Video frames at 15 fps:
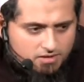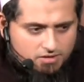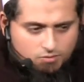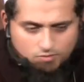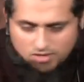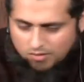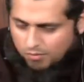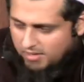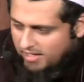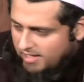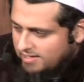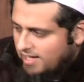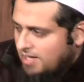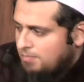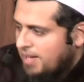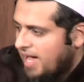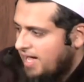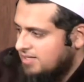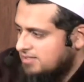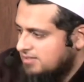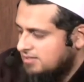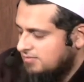We read a
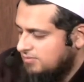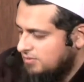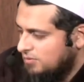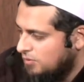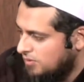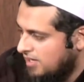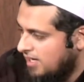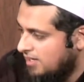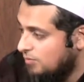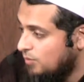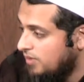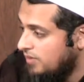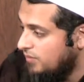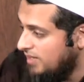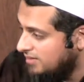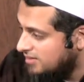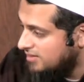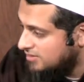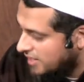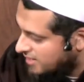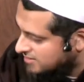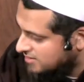passage of the Quran, we read the
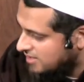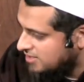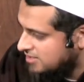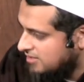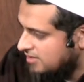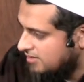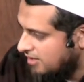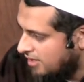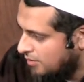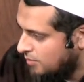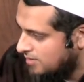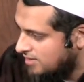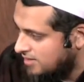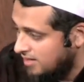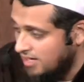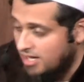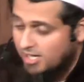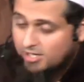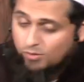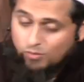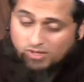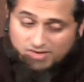translation along with it,
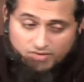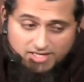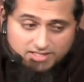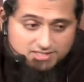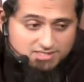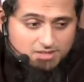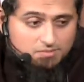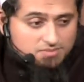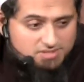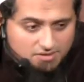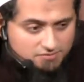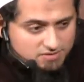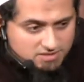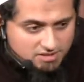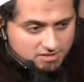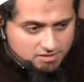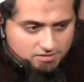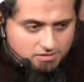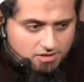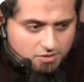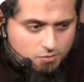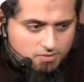we read some tafsir
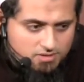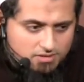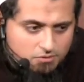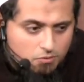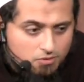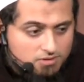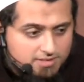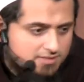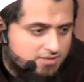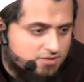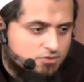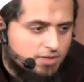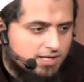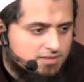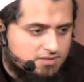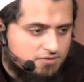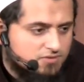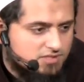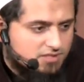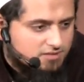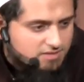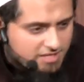along with it, or listen to a
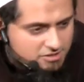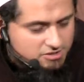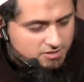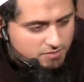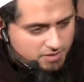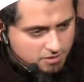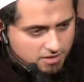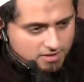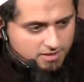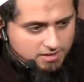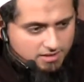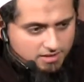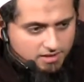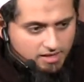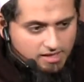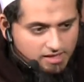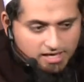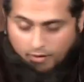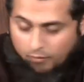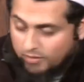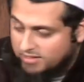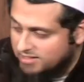tafsir lecture regarding it,
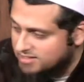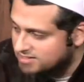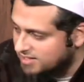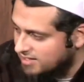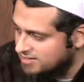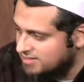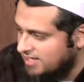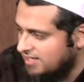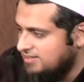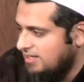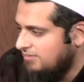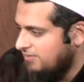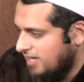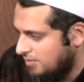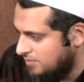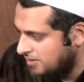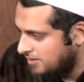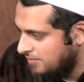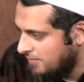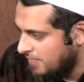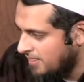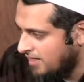and we discuss it as a family.
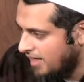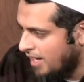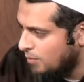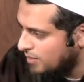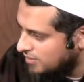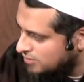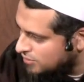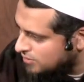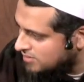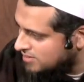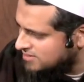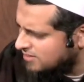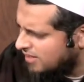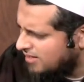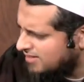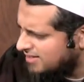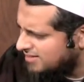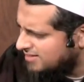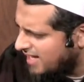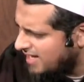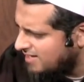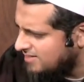And we do this on a
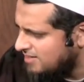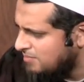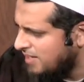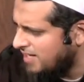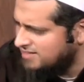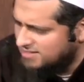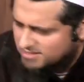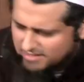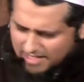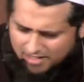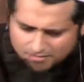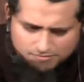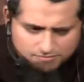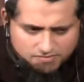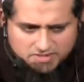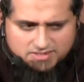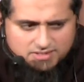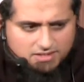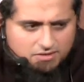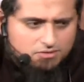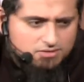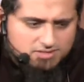daily basis, every
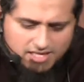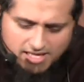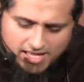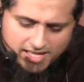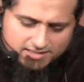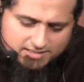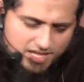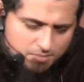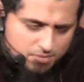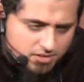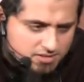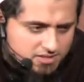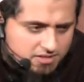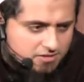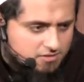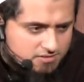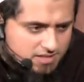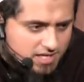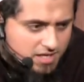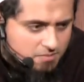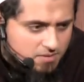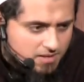single day at that particular
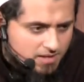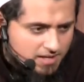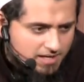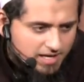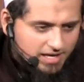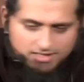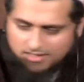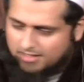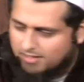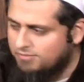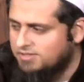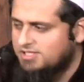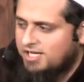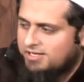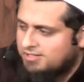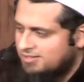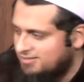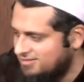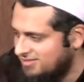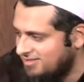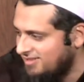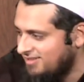time. And it never
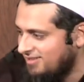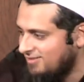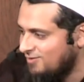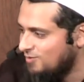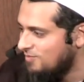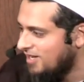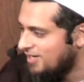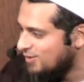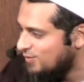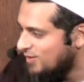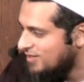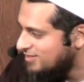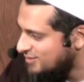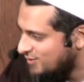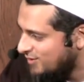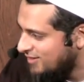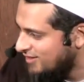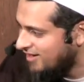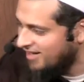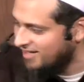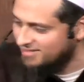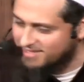changes. No matter what's going
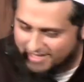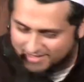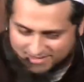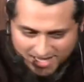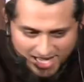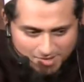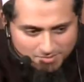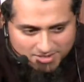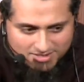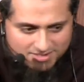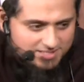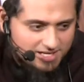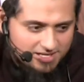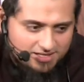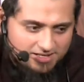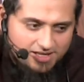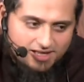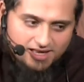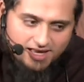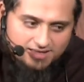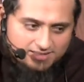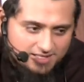on, that time is set
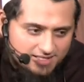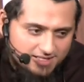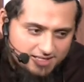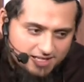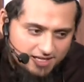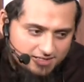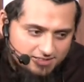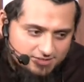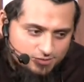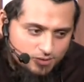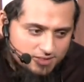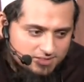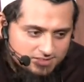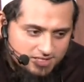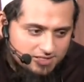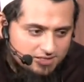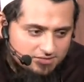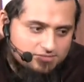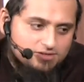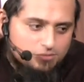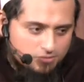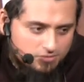and dedicated to a study of
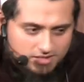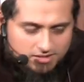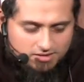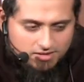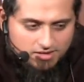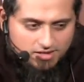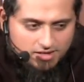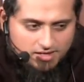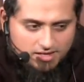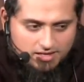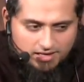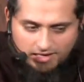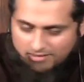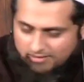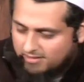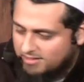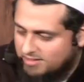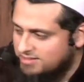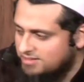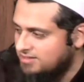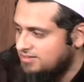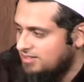the Quran. And
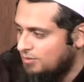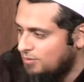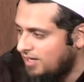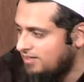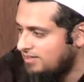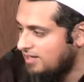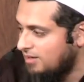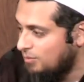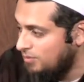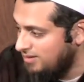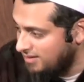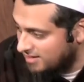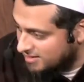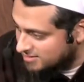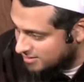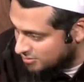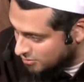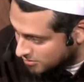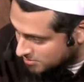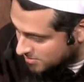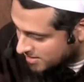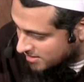this is the way that we as an
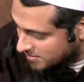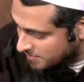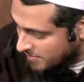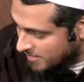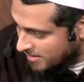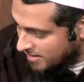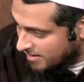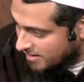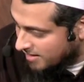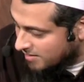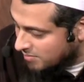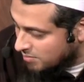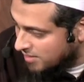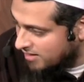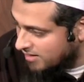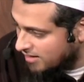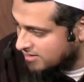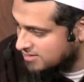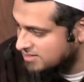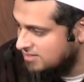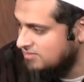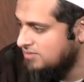ummah can bring
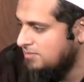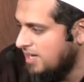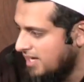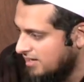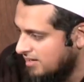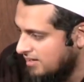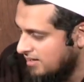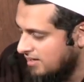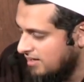ourselves back.